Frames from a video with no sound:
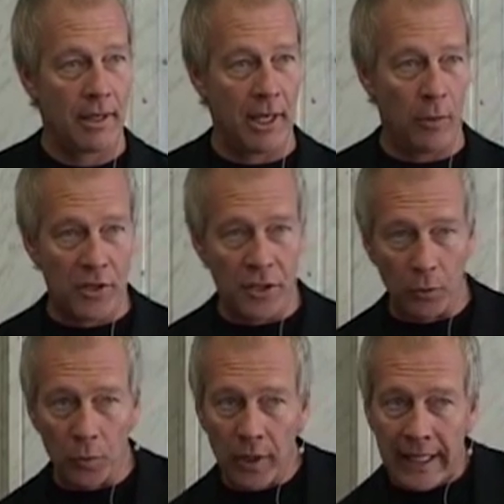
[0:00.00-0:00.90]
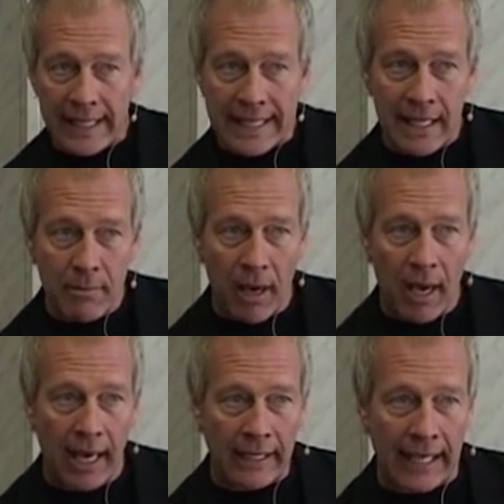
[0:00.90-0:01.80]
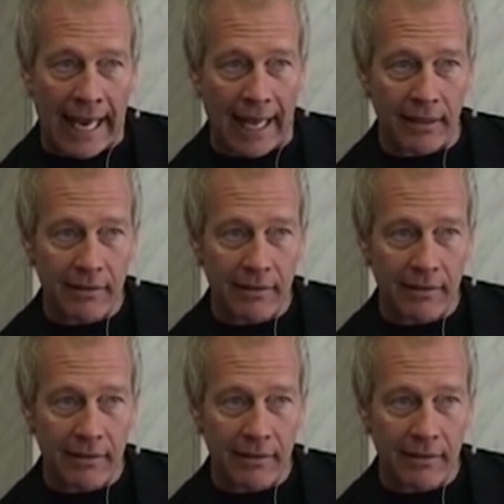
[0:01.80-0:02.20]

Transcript: There was a reason behind that.